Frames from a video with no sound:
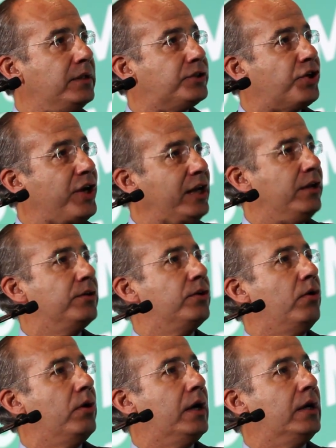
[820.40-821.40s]
trillion
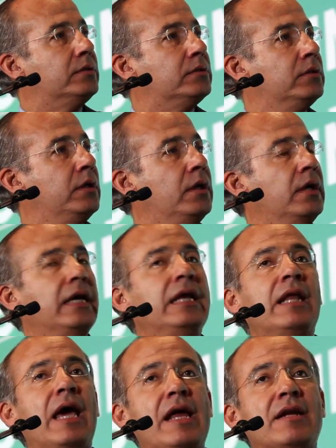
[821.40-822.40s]

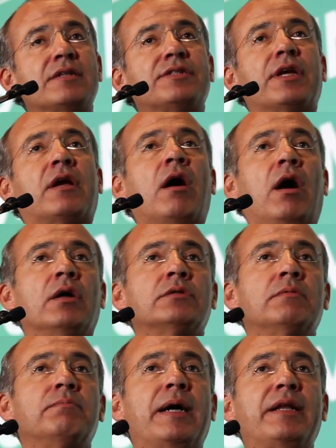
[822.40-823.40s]
in energy
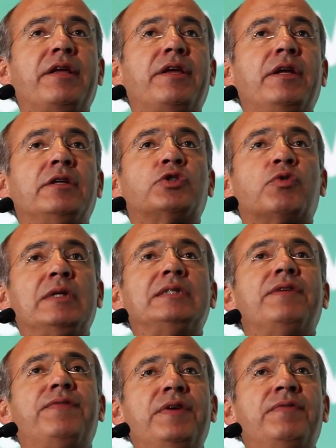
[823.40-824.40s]
costs by the year
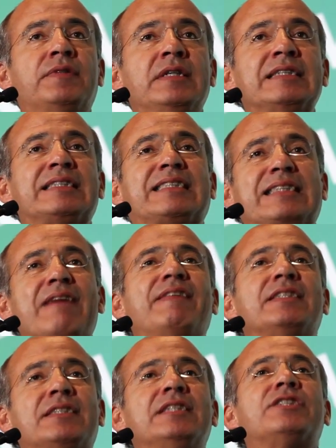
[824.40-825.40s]
2050.
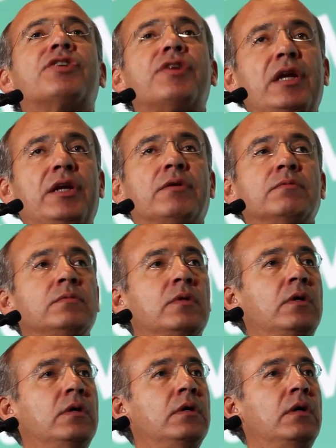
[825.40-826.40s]
17 trillion
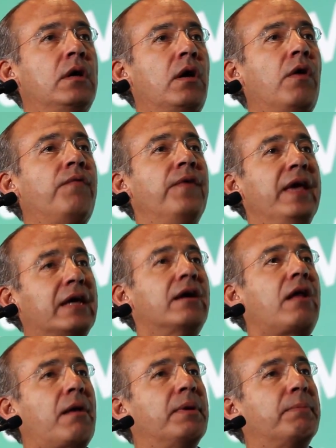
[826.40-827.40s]
of
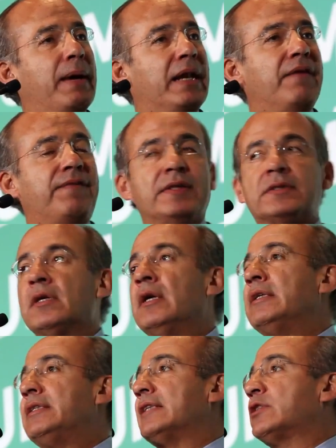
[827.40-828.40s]
economic benefits
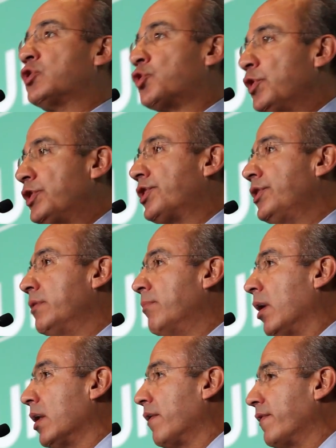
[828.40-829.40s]
just switching the
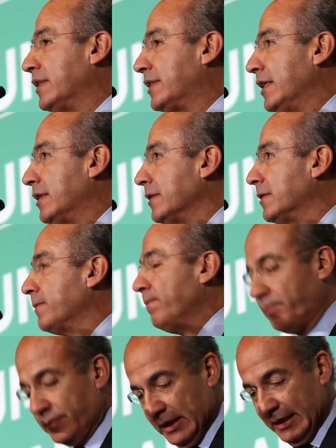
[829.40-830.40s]
model of the cities.
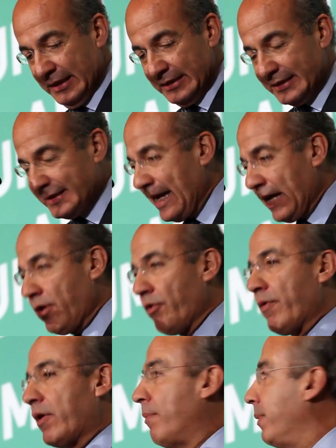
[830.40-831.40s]

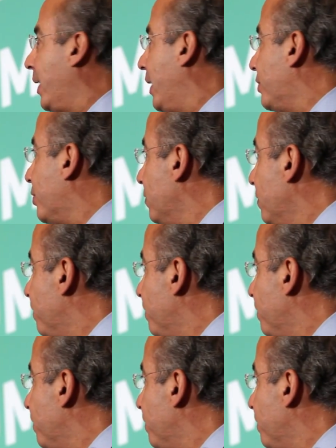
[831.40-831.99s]
Second recommendation,